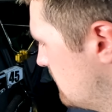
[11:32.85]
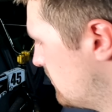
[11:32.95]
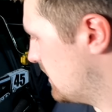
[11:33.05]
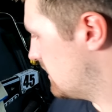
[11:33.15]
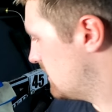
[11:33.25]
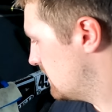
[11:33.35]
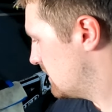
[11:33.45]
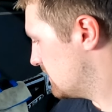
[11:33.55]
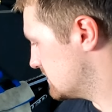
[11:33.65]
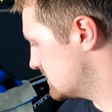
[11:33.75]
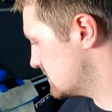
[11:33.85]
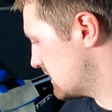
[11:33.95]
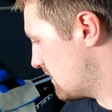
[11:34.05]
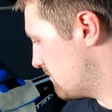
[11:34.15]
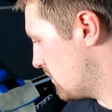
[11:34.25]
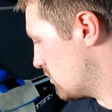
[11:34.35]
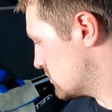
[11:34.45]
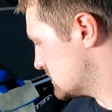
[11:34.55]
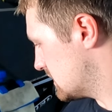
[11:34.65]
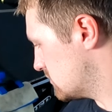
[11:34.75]
but this is like
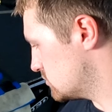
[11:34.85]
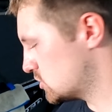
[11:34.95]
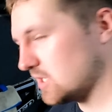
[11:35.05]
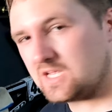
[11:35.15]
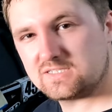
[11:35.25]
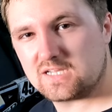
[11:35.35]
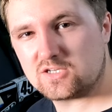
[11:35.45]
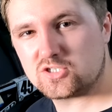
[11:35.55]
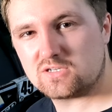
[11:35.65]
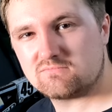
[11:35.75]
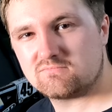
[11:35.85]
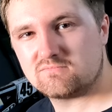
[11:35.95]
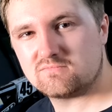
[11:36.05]
motorcycle chain tension.